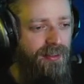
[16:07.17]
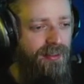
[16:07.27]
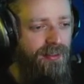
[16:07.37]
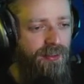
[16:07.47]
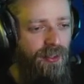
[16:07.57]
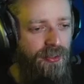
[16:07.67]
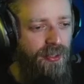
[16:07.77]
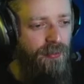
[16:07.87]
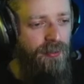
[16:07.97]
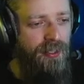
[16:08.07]
Not
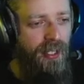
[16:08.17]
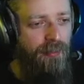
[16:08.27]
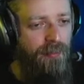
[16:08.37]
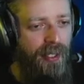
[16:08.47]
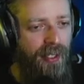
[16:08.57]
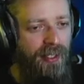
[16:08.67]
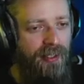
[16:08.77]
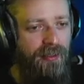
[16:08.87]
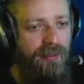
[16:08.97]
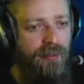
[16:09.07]
that it was that
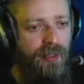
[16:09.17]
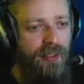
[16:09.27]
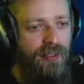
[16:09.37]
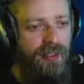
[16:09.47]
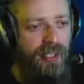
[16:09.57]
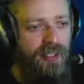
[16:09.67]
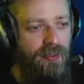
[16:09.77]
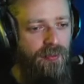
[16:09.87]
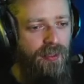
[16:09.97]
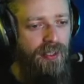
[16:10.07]
bad, but it takes
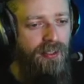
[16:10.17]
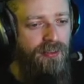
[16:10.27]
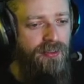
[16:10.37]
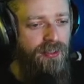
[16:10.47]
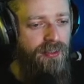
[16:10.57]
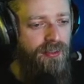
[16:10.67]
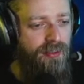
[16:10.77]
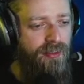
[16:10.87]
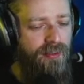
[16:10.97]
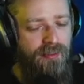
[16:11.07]
a while to.
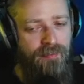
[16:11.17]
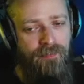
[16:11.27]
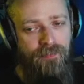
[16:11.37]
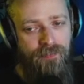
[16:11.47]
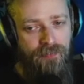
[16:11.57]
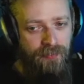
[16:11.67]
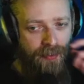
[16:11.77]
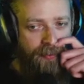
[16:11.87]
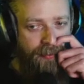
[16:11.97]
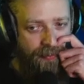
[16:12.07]

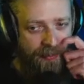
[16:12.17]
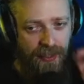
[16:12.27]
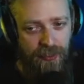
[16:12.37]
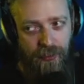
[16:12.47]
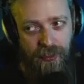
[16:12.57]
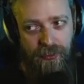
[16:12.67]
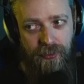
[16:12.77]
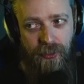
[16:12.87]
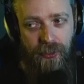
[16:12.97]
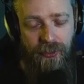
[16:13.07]
It takes a while to
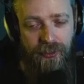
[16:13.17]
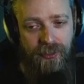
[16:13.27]
learn.